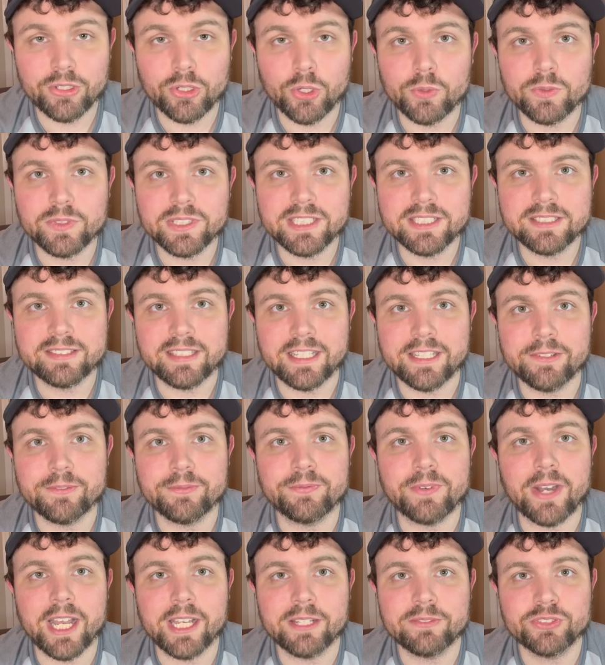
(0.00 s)
over this in
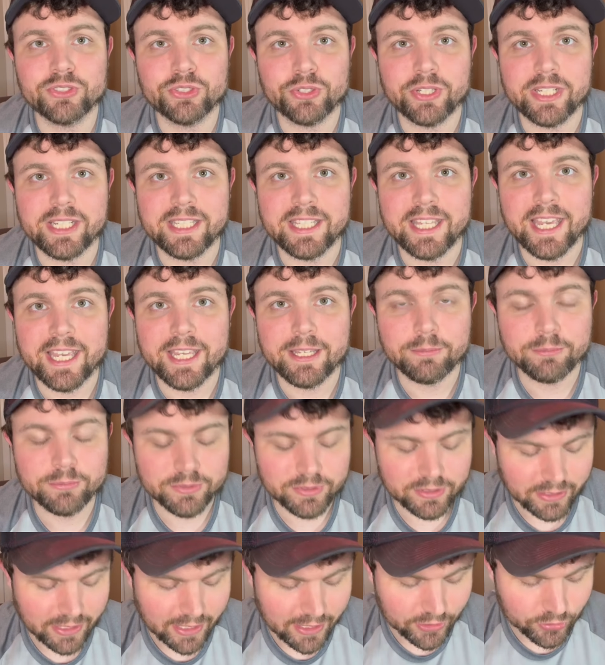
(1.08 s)
five straight
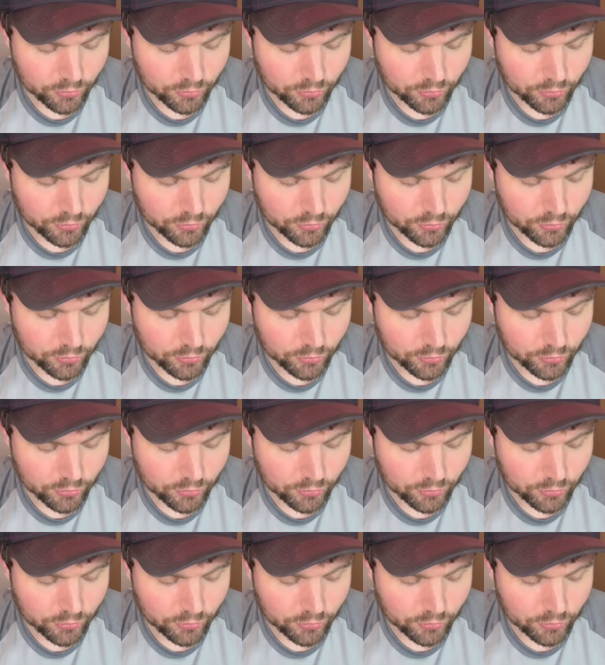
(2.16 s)
games as